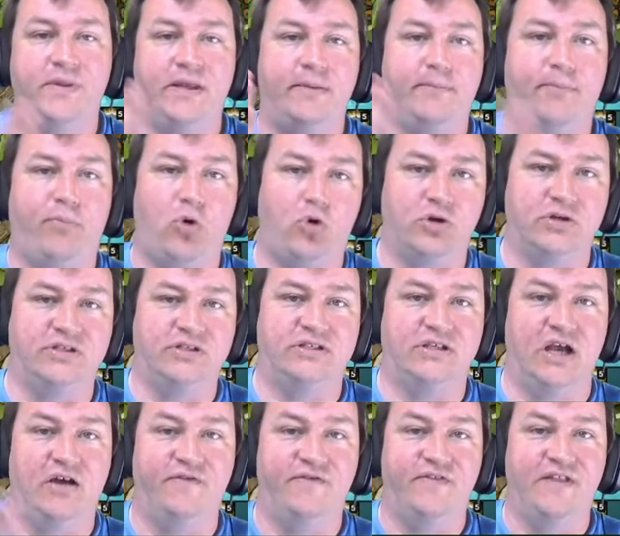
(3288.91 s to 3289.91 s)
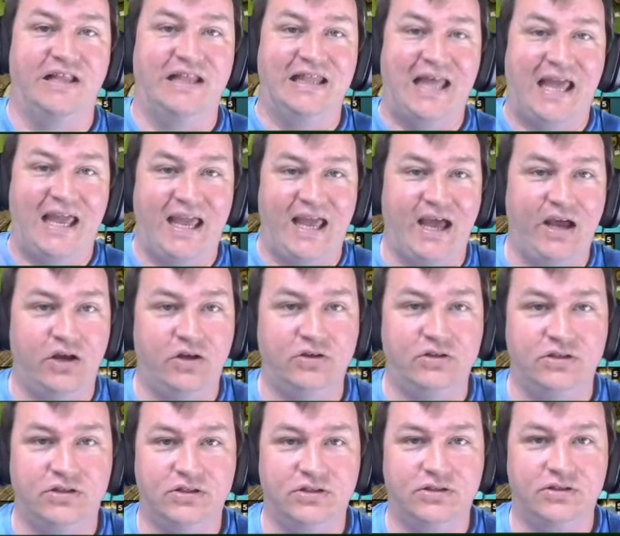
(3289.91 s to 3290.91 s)
the importance of the
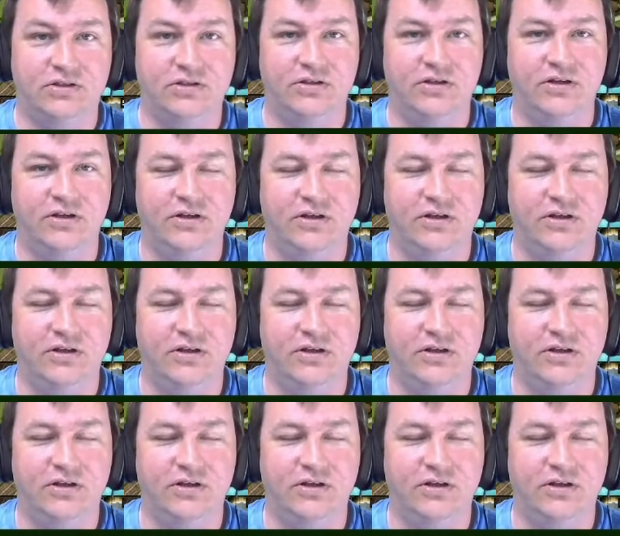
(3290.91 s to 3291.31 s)
lighthouse.